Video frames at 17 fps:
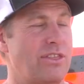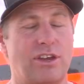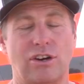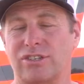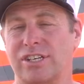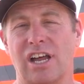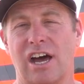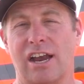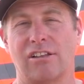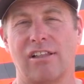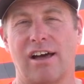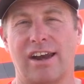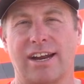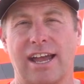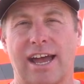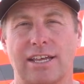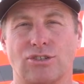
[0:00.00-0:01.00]
there's not a
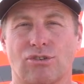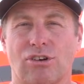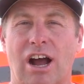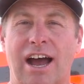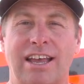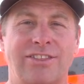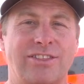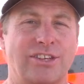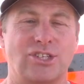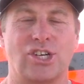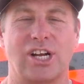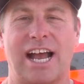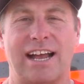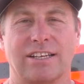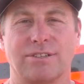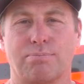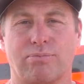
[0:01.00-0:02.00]
lot of guys around, and the
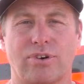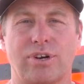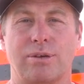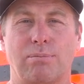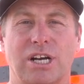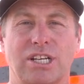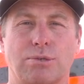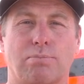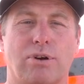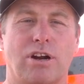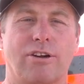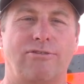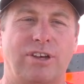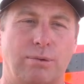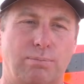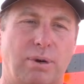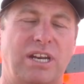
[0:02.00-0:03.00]
track's pretty much
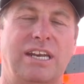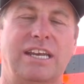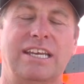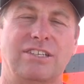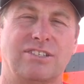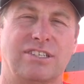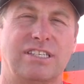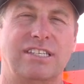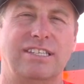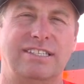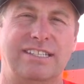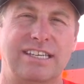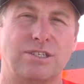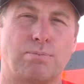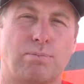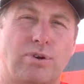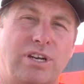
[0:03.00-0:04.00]
perfect, but it is
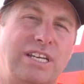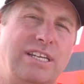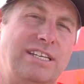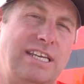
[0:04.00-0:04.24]
just pretty